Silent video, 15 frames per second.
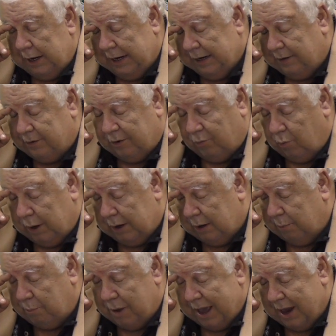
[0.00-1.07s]

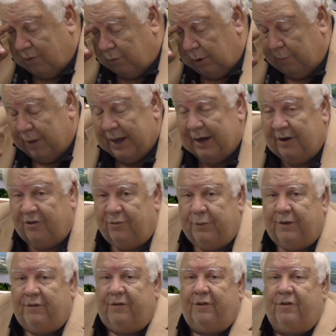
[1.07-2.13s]
integrated battery
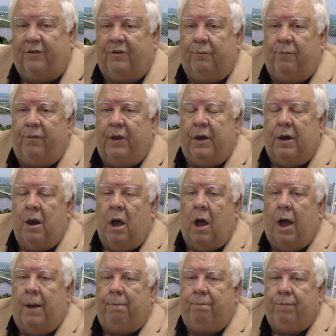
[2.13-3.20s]
management system than
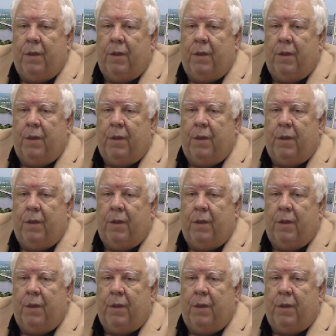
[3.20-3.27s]
not